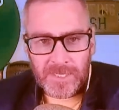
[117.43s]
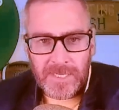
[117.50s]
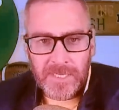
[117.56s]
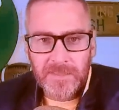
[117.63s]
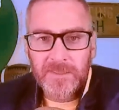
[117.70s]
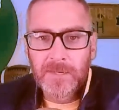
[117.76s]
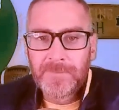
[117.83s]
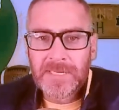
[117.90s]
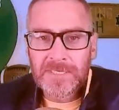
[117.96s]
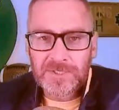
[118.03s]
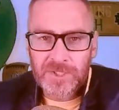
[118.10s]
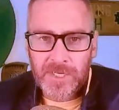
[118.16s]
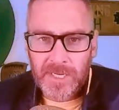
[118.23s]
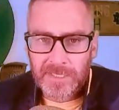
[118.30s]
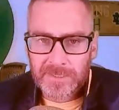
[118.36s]
get the
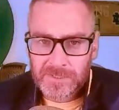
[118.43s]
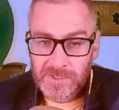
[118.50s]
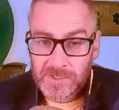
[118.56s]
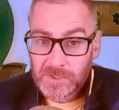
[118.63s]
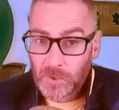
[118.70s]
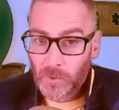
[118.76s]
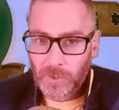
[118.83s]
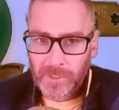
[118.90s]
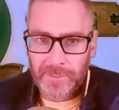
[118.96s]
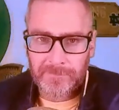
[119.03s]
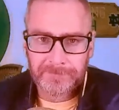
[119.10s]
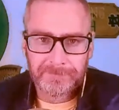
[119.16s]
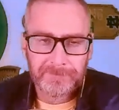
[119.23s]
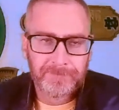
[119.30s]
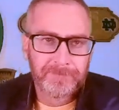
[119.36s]
Michigan story.
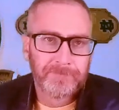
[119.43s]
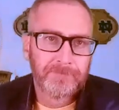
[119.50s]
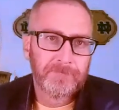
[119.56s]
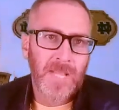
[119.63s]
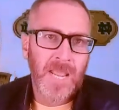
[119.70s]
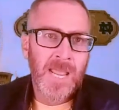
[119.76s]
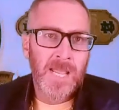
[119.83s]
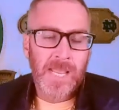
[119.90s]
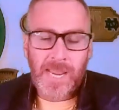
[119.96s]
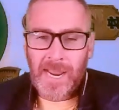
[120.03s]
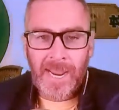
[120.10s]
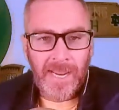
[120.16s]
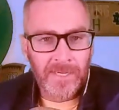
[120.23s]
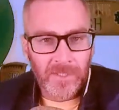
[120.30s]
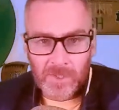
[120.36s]

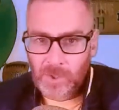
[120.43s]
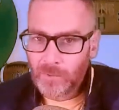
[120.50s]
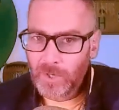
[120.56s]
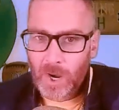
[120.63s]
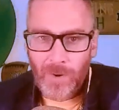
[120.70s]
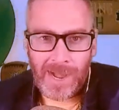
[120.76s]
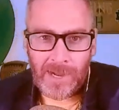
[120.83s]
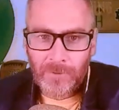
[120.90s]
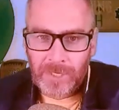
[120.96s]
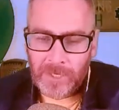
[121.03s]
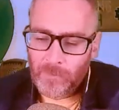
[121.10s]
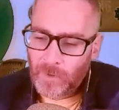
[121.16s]
And you know how it is.